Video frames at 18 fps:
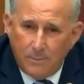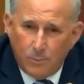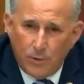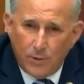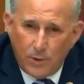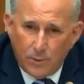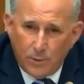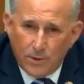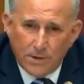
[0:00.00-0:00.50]

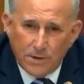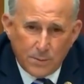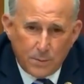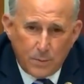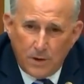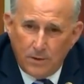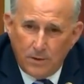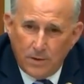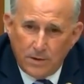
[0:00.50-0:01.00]
With your
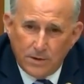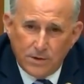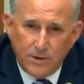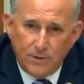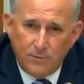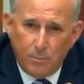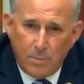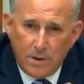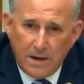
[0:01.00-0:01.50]
experience,
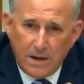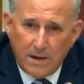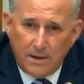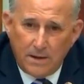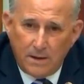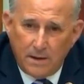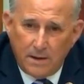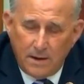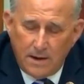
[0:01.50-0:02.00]
you've
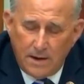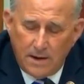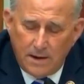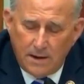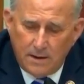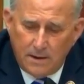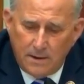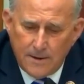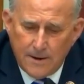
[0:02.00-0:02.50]
been
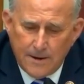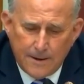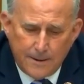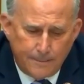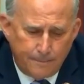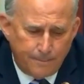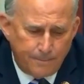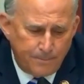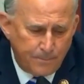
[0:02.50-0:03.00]
in
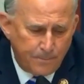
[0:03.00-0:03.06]
a